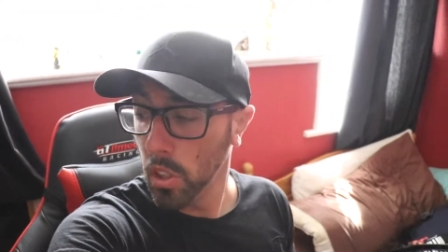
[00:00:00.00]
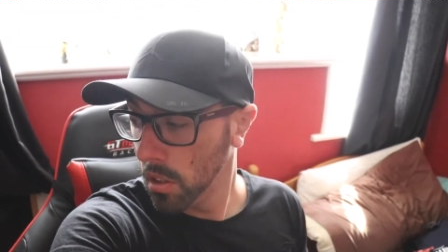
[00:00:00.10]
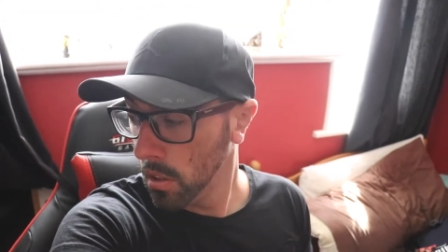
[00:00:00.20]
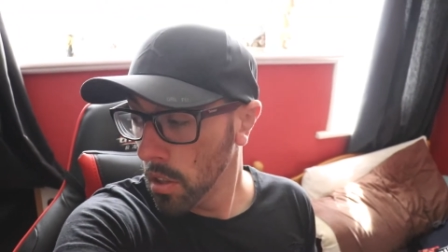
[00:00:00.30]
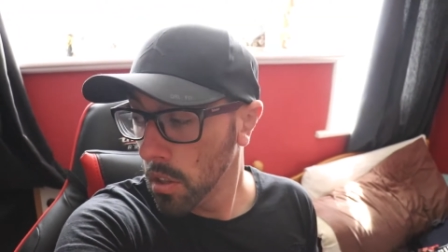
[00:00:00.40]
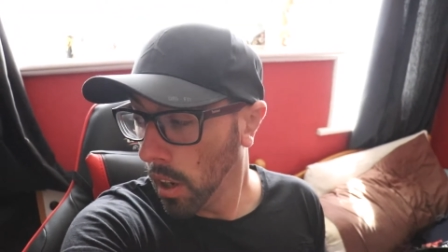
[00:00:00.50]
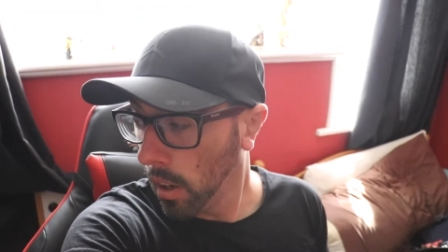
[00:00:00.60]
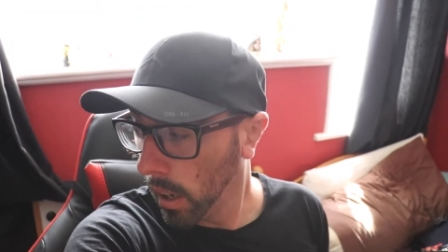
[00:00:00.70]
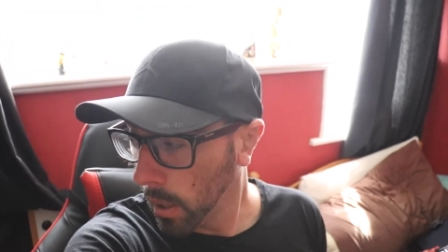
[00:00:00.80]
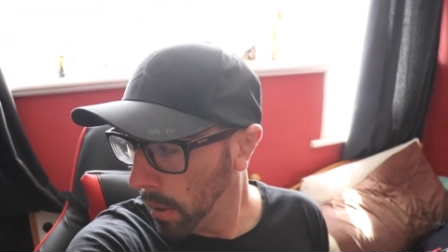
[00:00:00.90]
just done
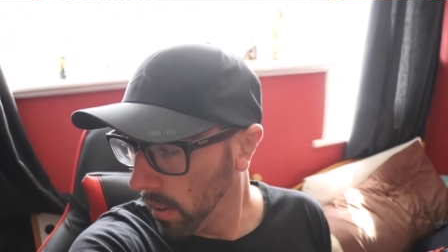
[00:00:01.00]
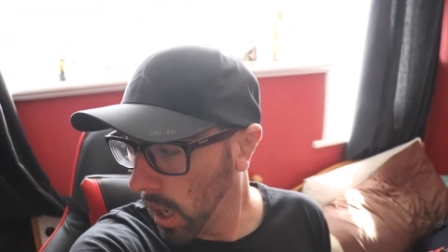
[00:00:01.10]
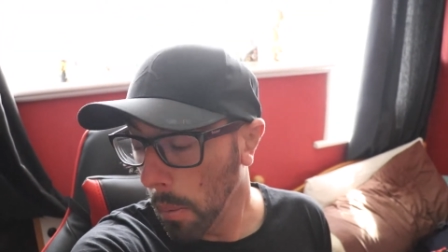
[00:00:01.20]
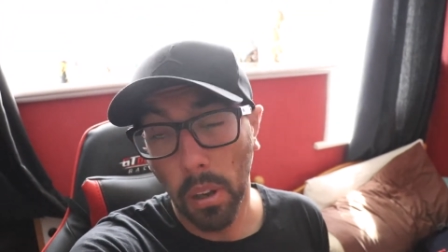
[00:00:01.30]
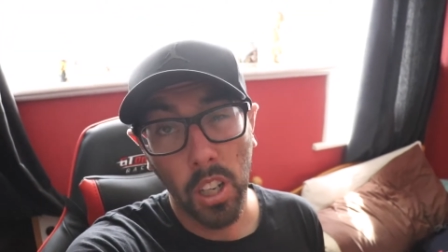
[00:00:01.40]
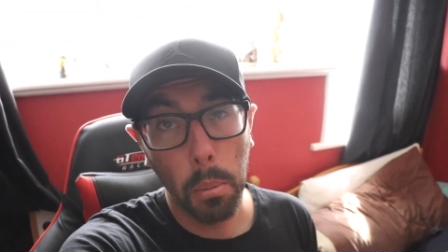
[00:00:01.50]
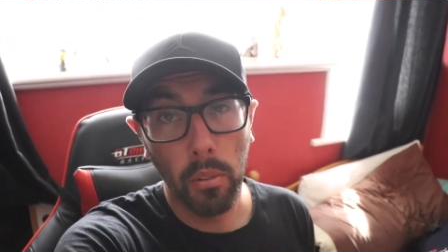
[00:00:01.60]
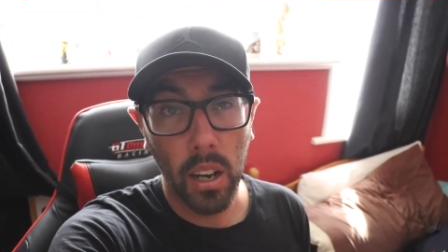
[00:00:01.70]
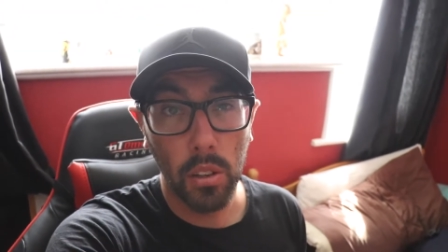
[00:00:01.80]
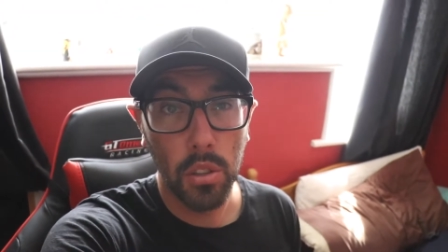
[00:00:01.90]
a couple of
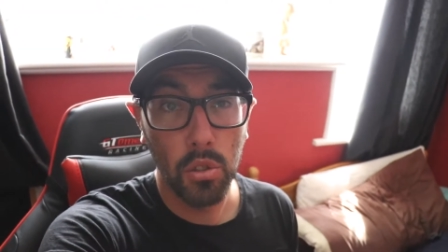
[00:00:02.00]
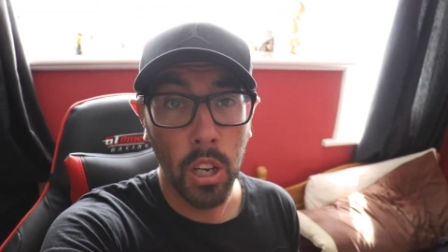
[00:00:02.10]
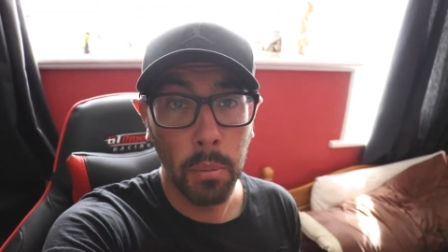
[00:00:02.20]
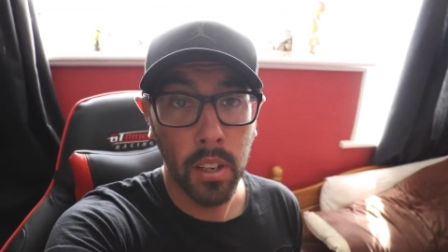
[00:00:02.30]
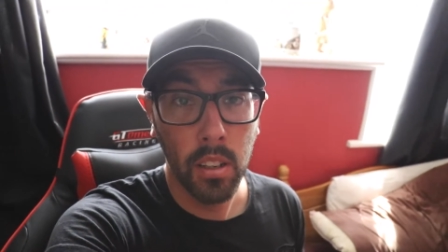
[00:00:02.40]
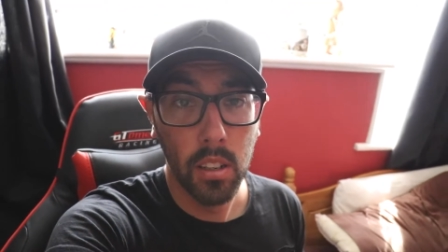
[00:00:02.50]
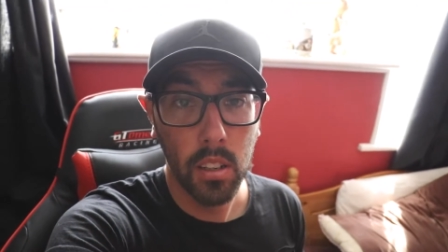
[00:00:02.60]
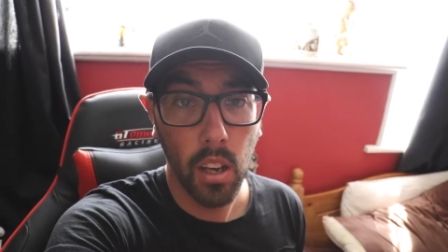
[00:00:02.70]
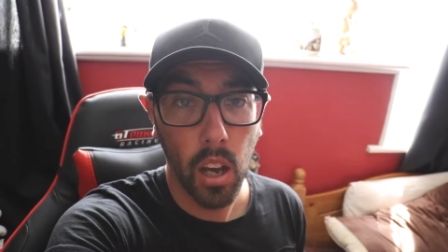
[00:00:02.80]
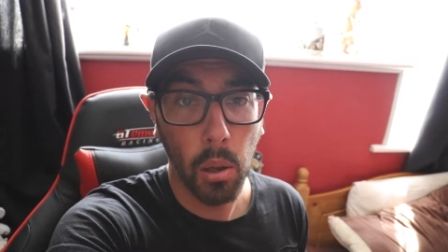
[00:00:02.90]
hours streaming.
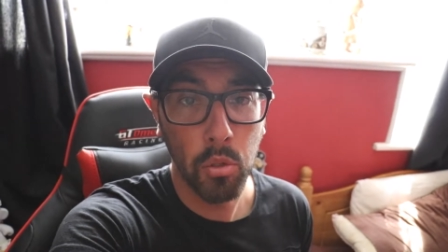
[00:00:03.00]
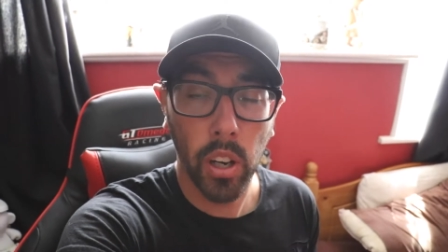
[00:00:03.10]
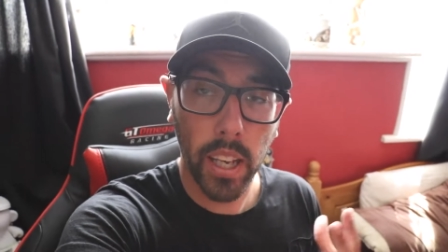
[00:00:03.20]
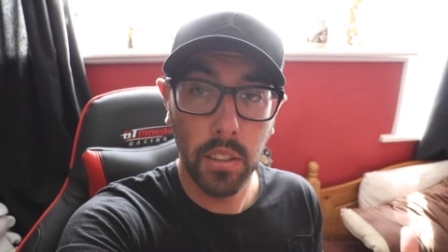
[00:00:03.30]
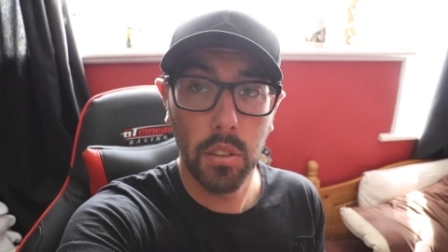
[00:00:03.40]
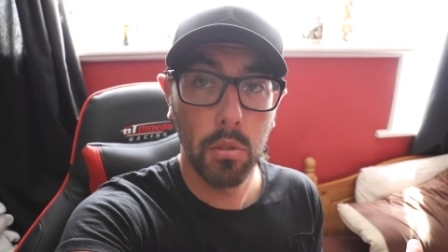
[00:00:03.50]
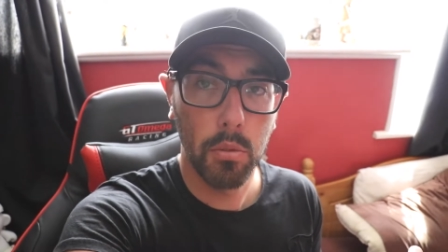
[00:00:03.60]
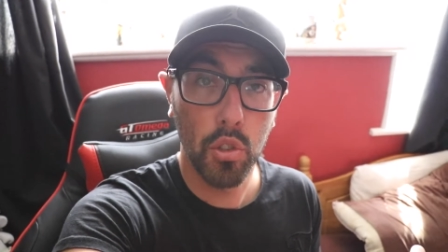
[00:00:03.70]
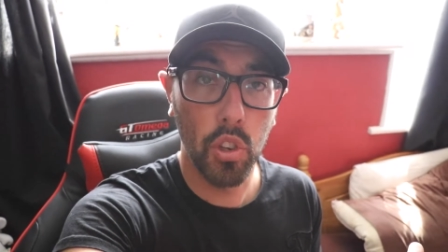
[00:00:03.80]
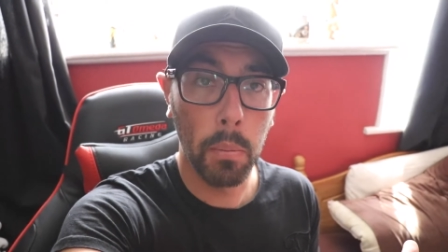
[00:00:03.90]
I'm trying to get into
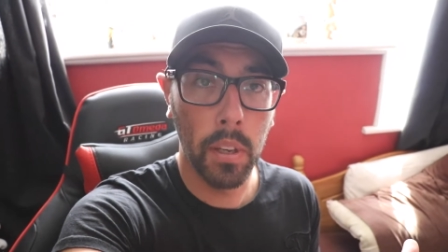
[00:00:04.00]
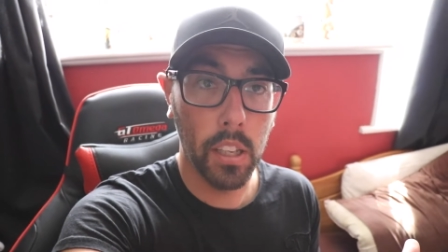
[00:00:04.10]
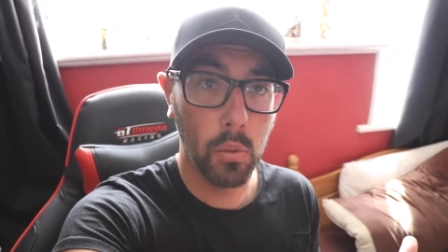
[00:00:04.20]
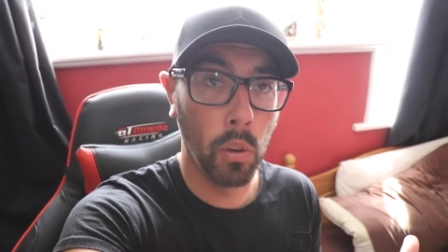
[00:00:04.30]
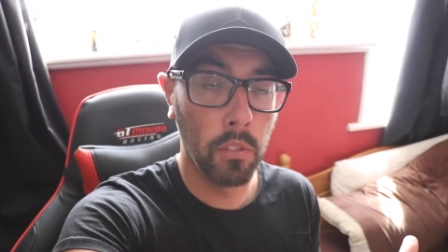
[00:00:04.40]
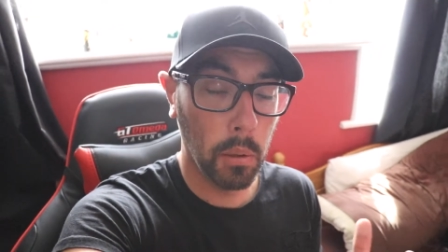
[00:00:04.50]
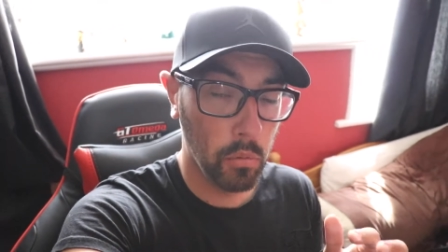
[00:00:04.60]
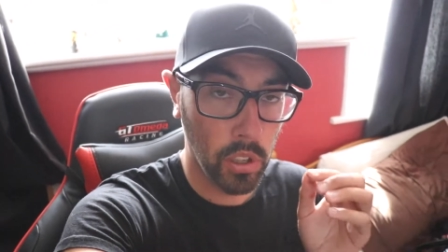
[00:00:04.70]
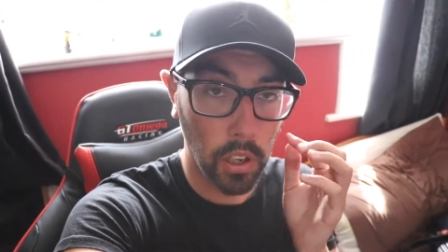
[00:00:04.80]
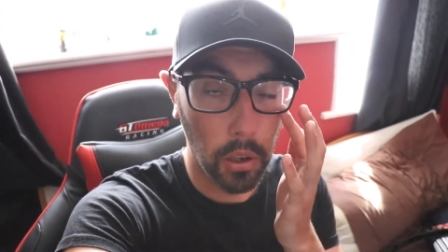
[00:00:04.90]
streaming, that's one thing I'm
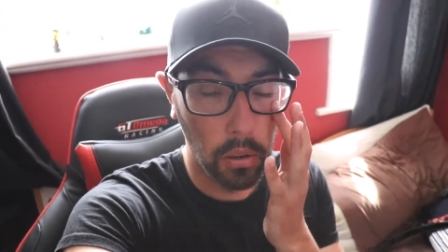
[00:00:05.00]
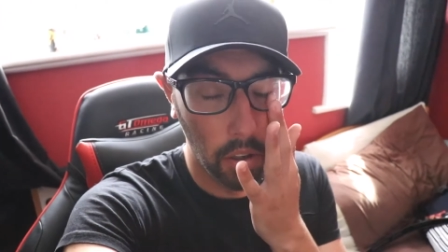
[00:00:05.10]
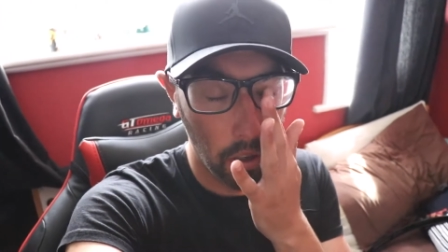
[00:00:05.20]
trying to do.